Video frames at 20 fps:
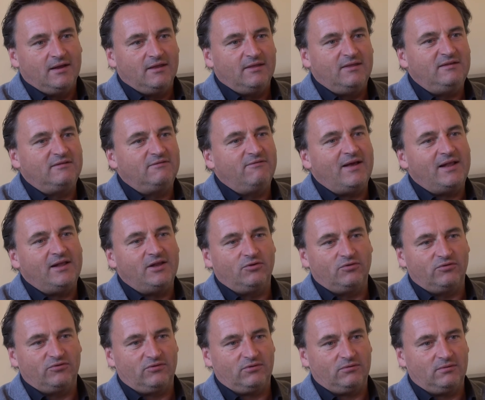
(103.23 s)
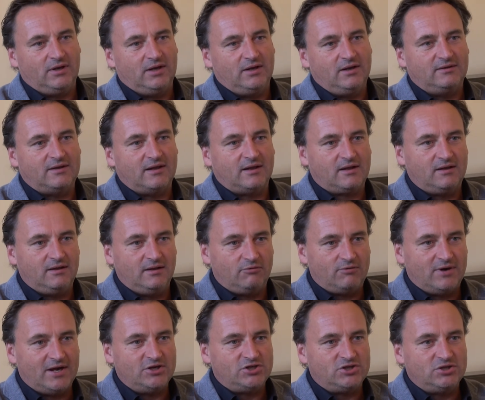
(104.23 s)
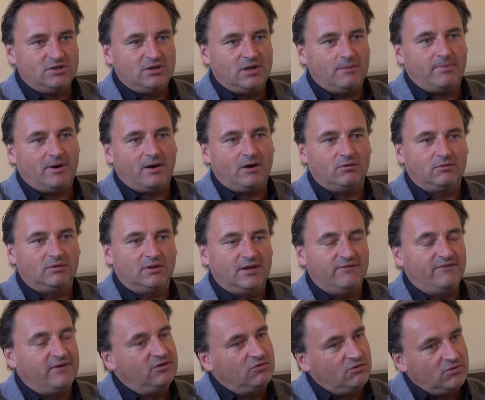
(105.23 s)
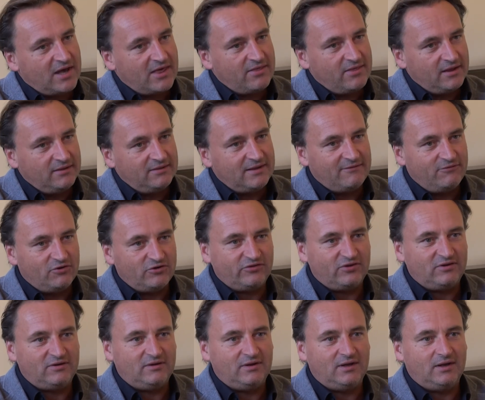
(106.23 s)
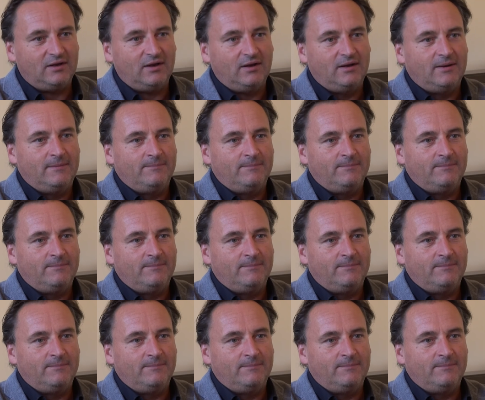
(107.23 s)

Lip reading: these values in a declaration about living together in diversity.